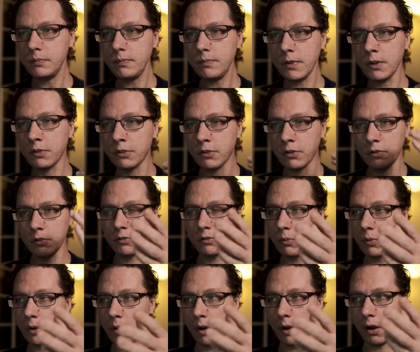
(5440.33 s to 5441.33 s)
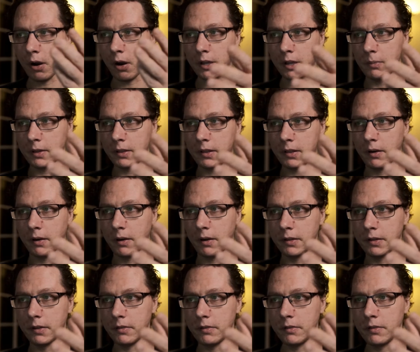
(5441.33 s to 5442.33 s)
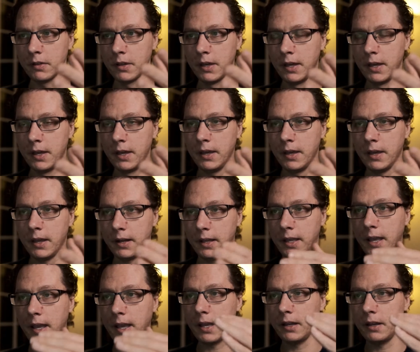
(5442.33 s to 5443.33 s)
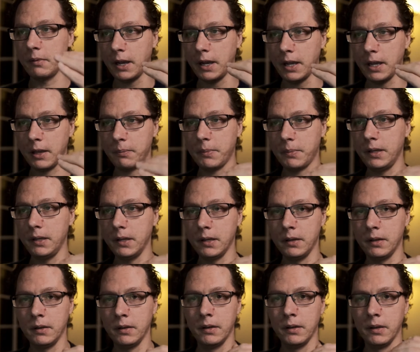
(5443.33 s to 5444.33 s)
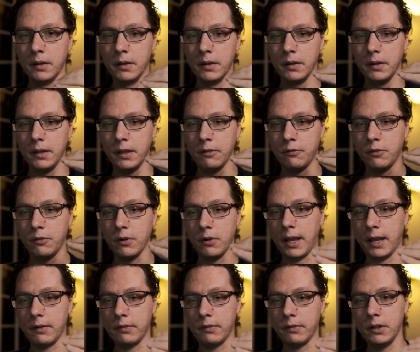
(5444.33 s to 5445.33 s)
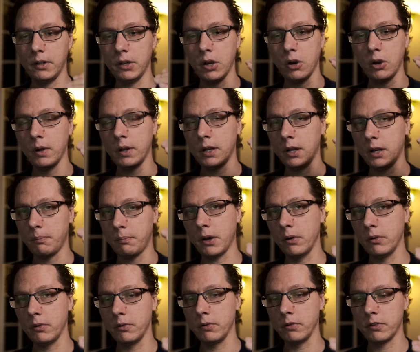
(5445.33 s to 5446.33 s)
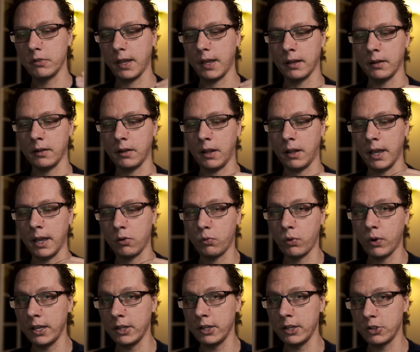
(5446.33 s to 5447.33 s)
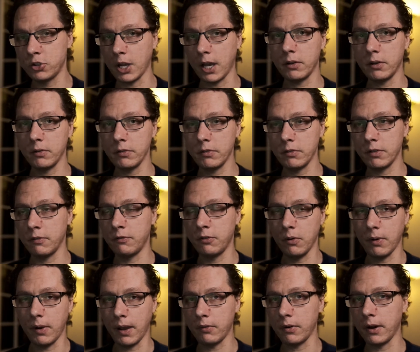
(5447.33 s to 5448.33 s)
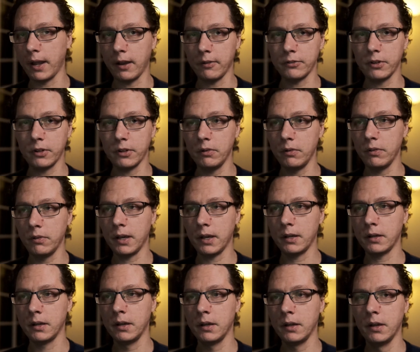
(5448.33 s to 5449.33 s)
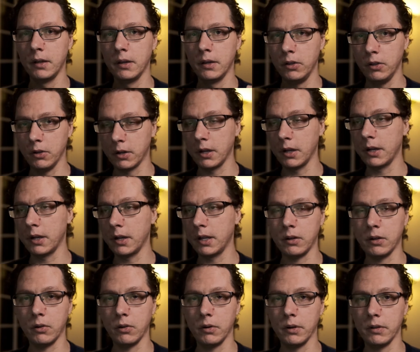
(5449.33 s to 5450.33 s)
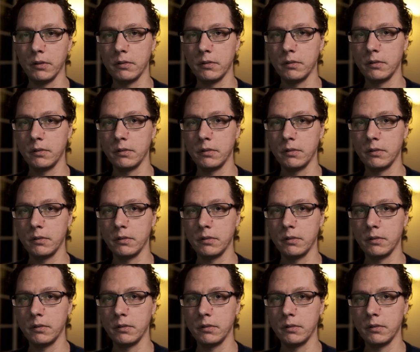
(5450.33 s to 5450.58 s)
So there's no real argument there on this. And again, in my opinion, if you're having to go into post and like raise shadows, if you ever have to do that, you're going to get noise.